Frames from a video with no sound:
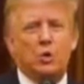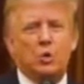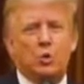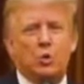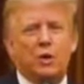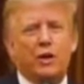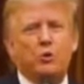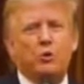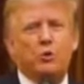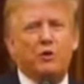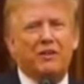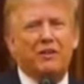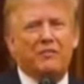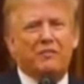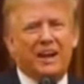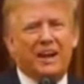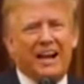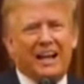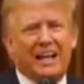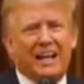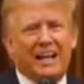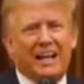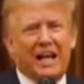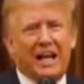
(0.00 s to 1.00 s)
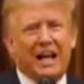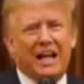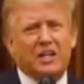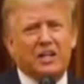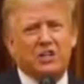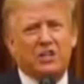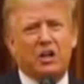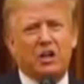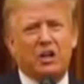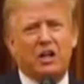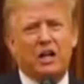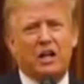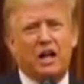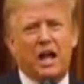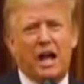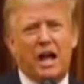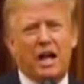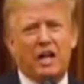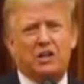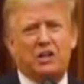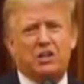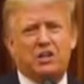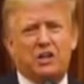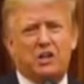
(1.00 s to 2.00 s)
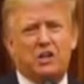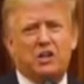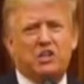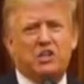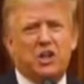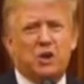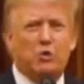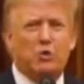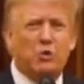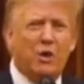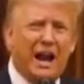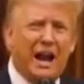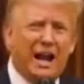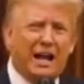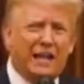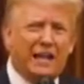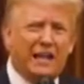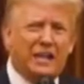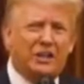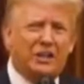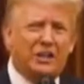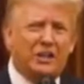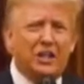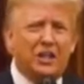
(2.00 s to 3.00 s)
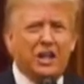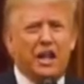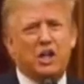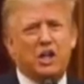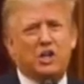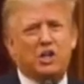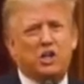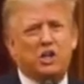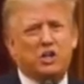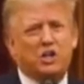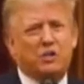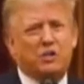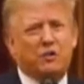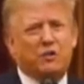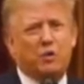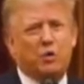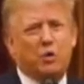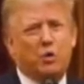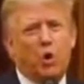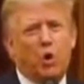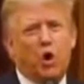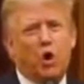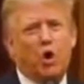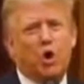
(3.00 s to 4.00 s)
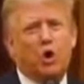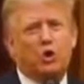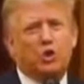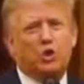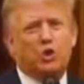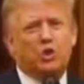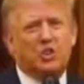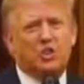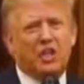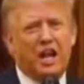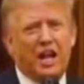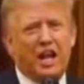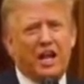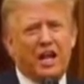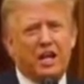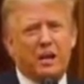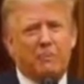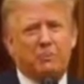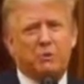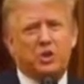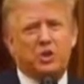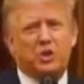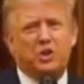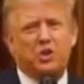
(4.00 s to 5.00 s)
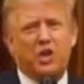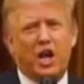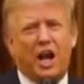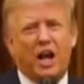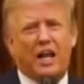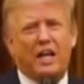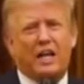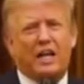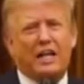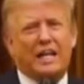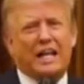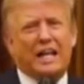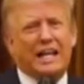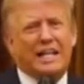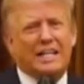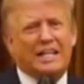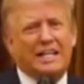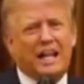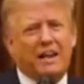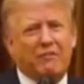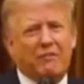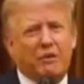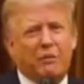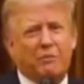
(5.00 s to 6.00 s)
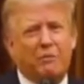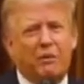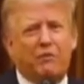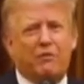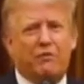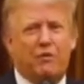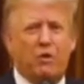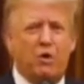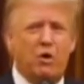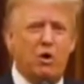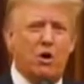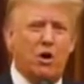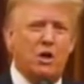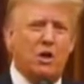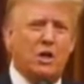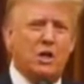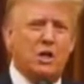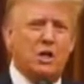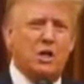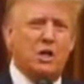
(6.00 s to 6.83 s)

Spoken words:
We revitalized our alliances and rallied the nations of the world to stand up to China like never before.